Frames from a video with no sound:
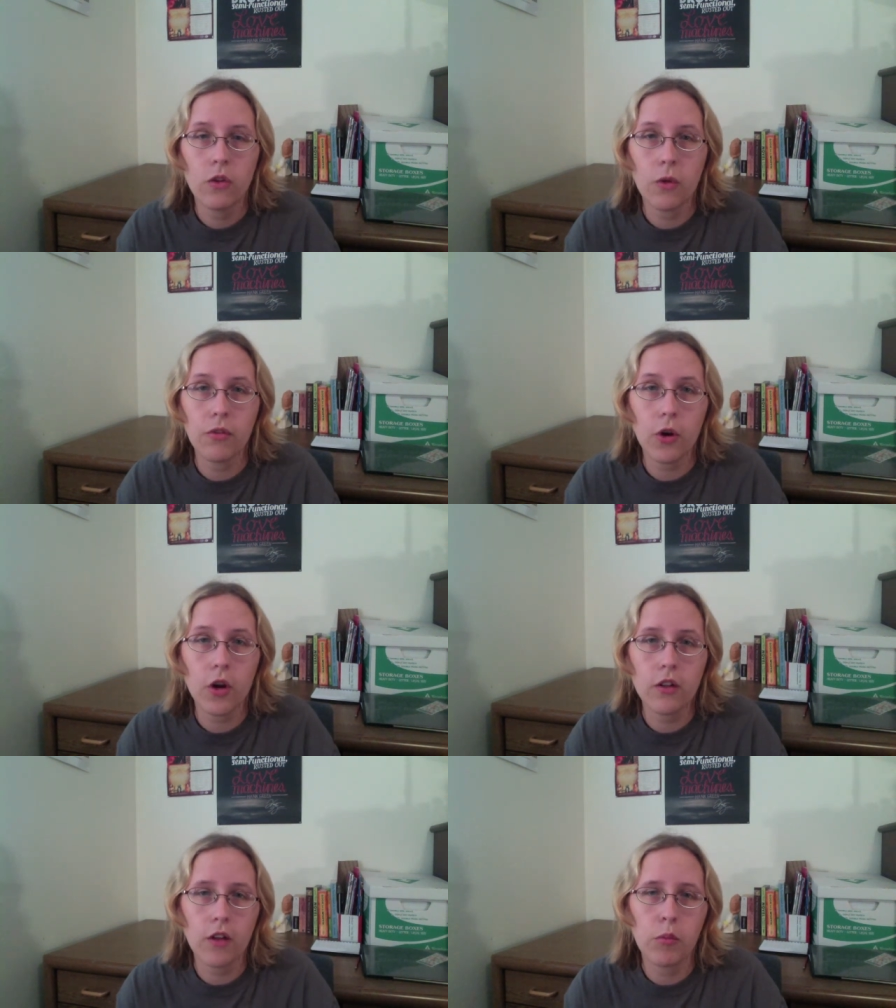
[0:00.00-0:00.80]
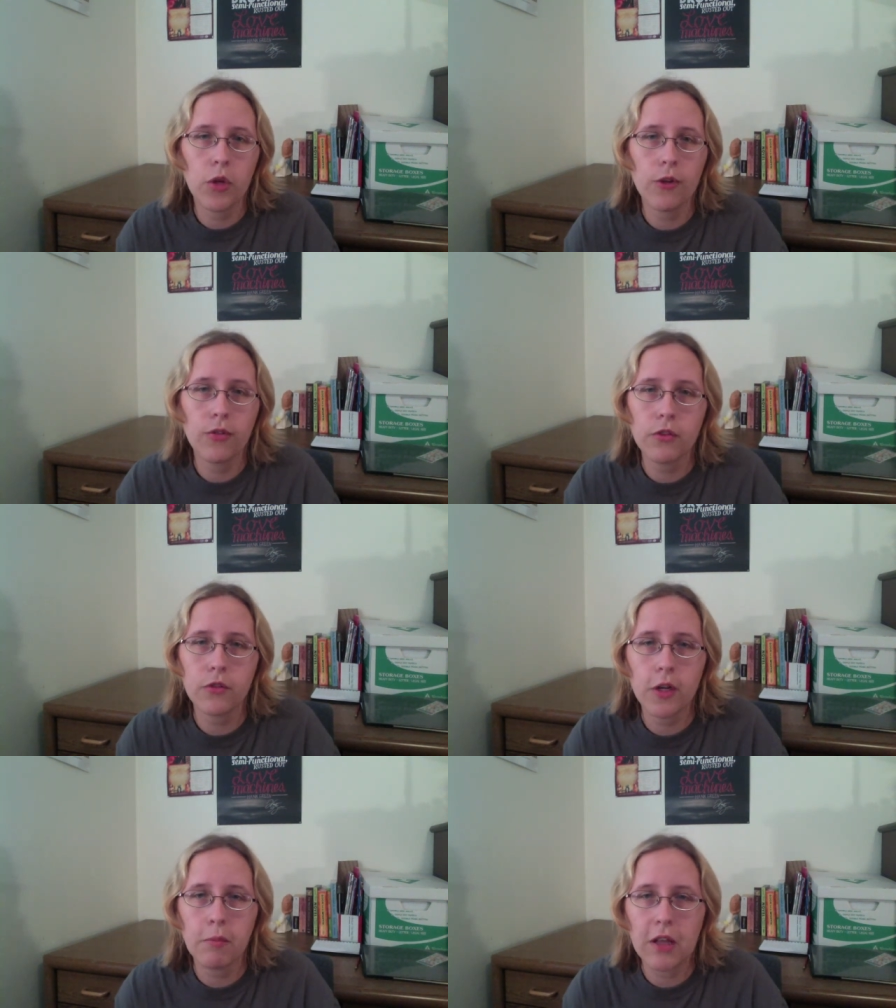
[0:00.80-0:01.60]
So if you're on Tumblr, feel
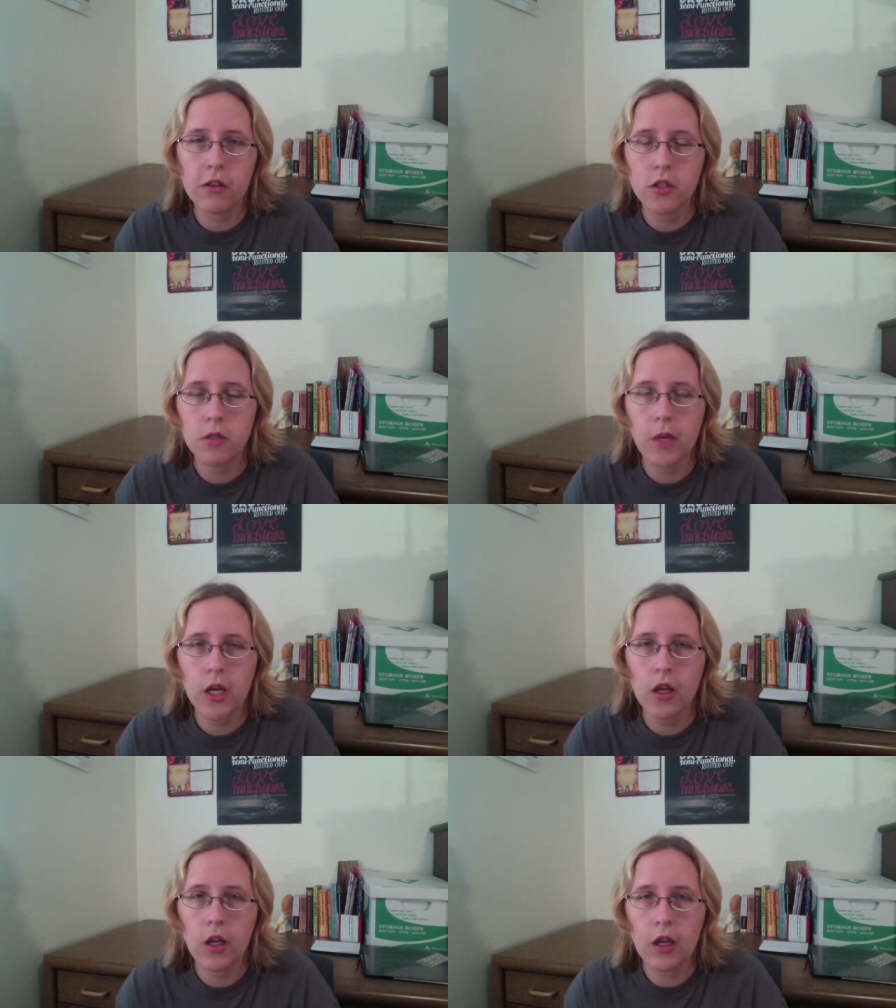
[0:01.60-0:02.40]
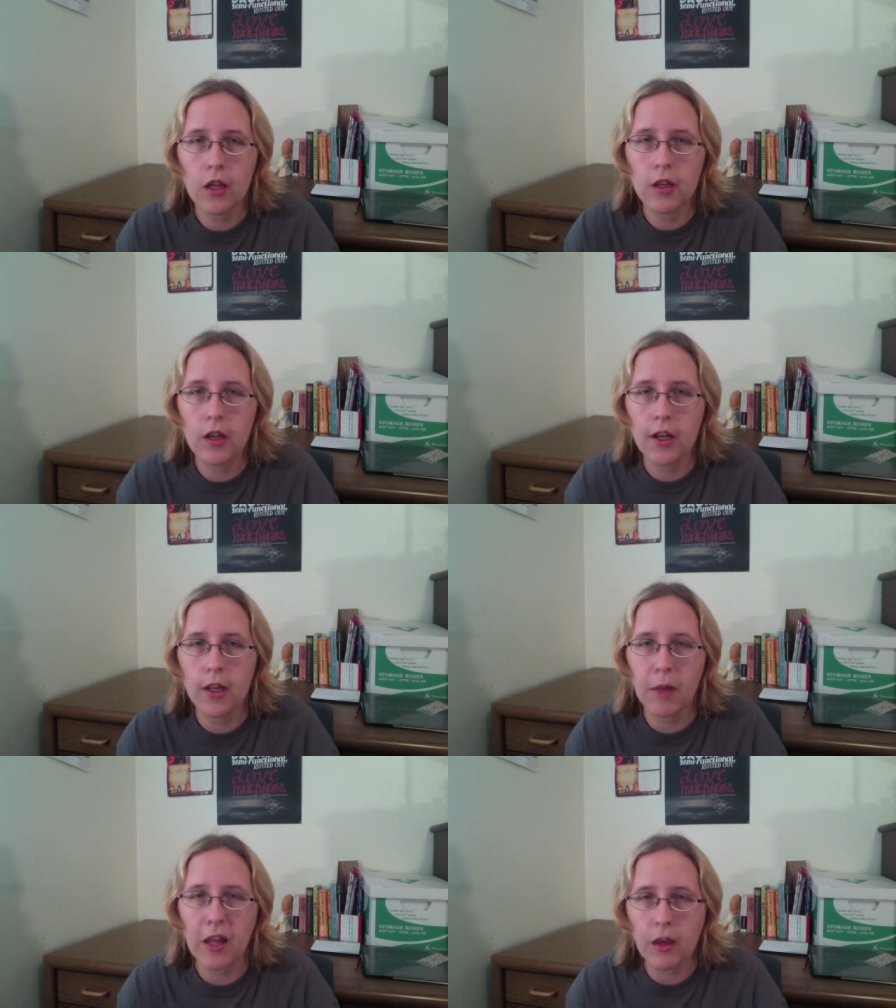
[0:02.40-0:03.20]
free to message me in any
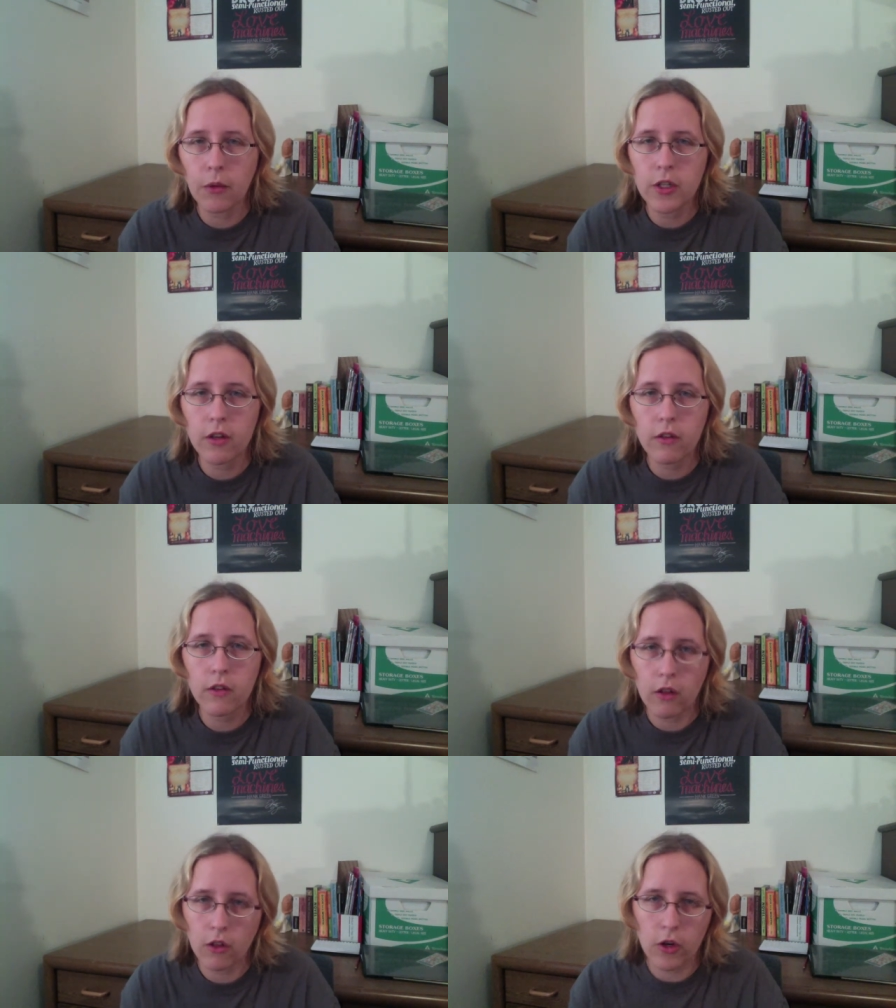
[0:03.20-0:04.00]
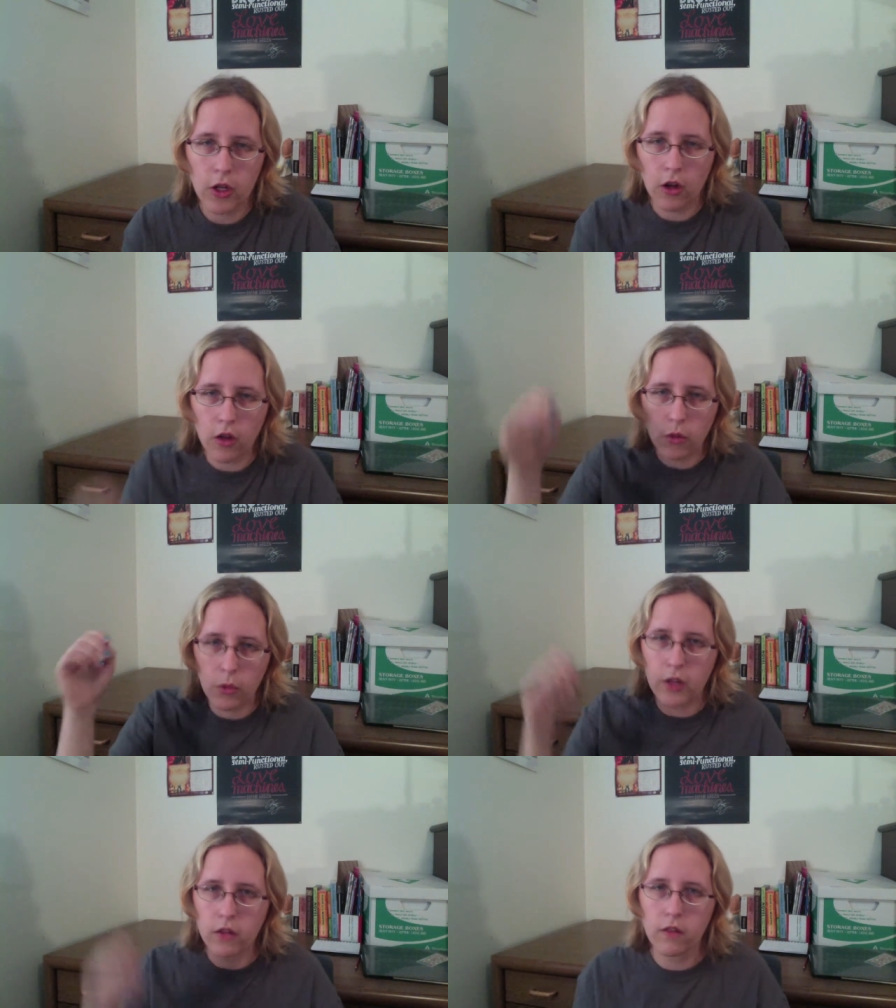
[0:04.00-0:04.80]
of my languages, including all the
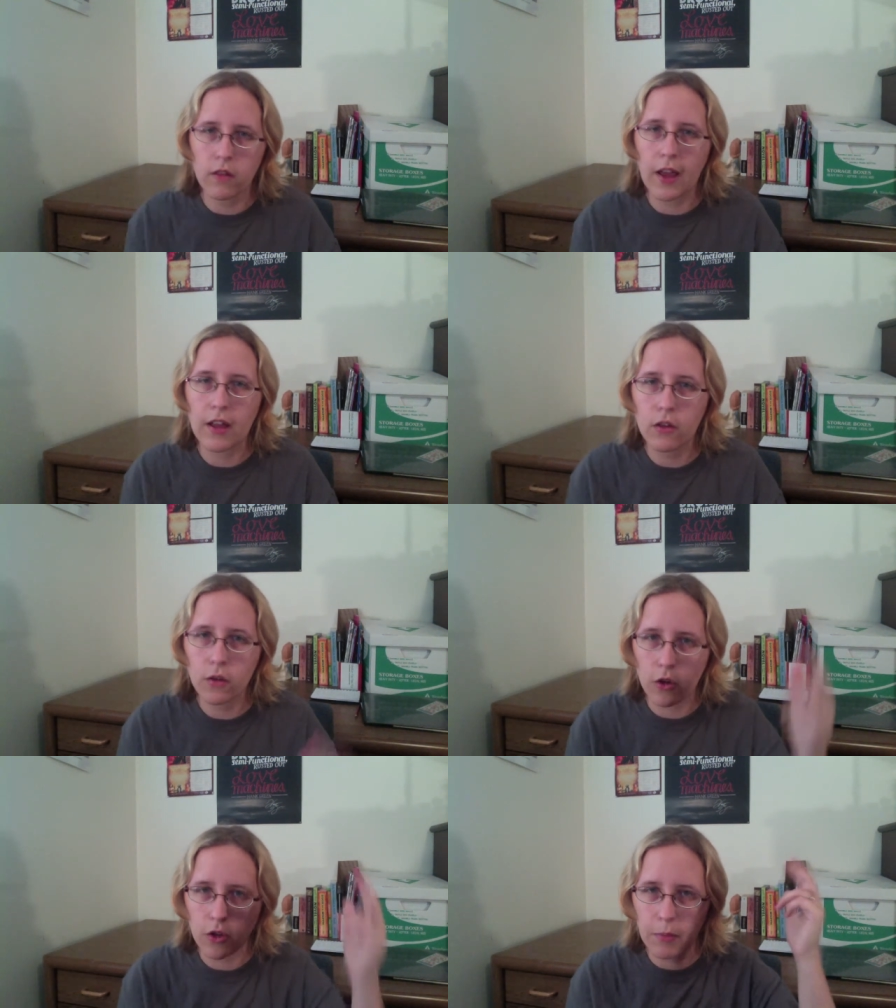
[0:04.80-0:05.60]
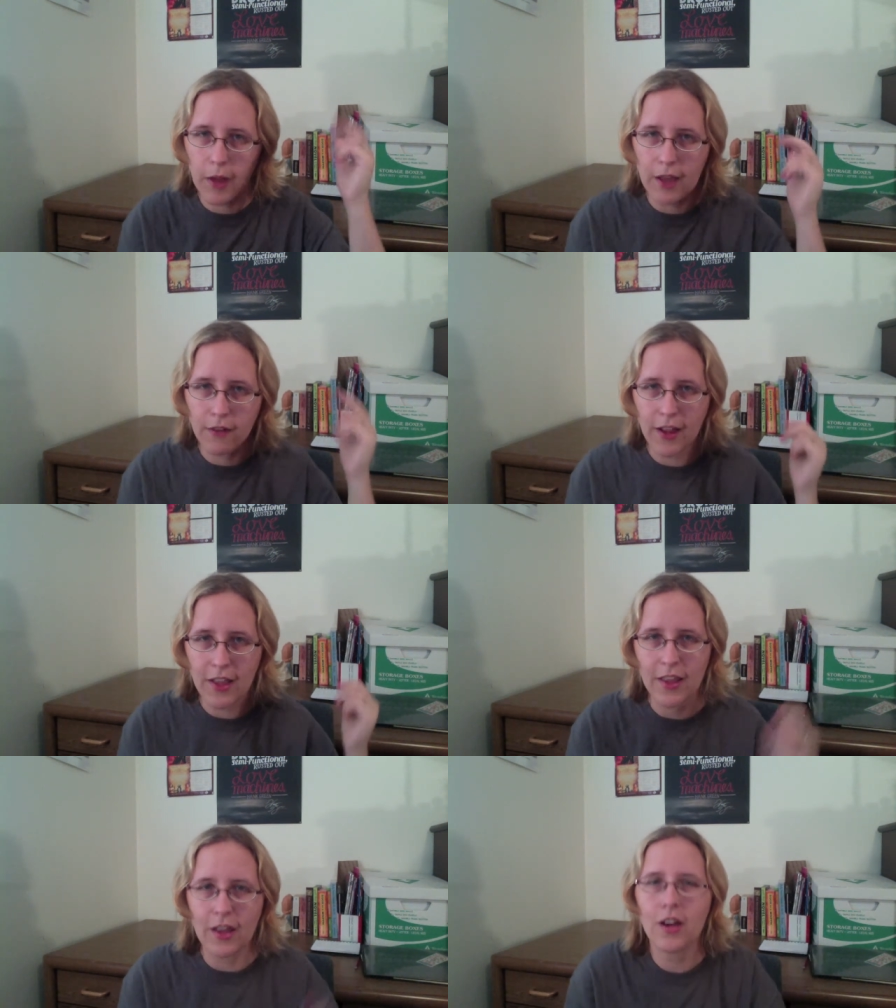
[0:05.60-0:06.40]
ones that scrolled by right
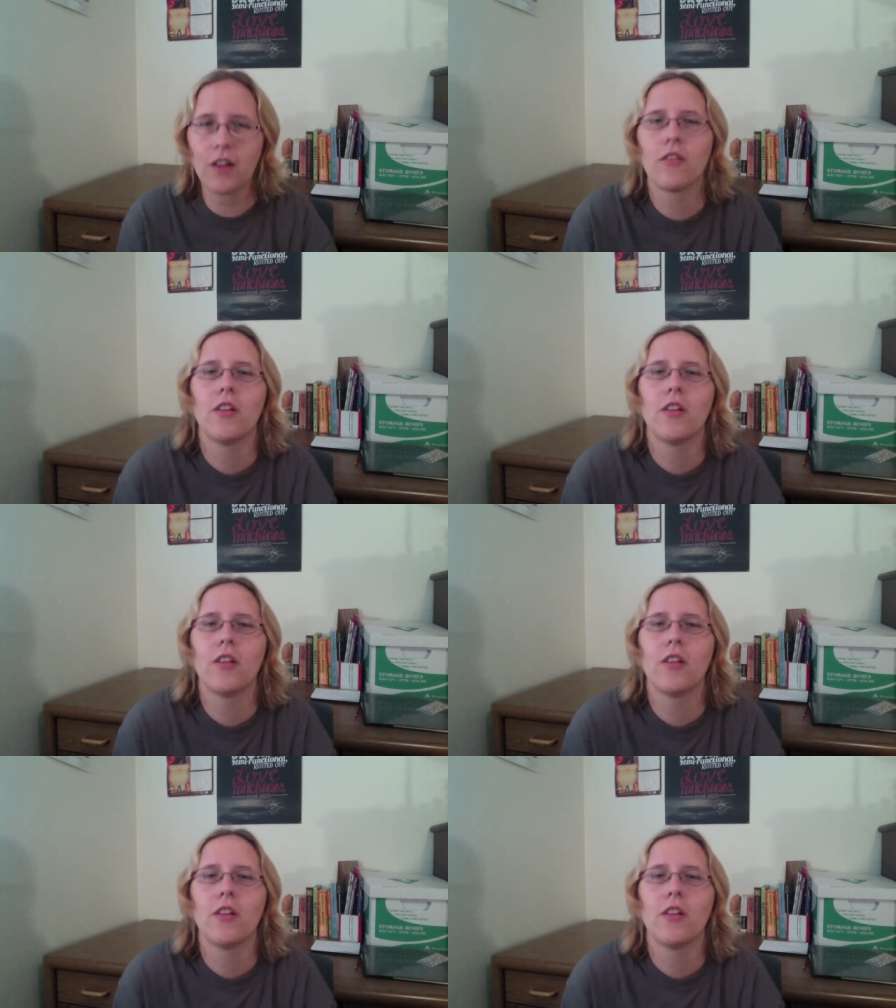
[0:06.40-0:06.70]
here.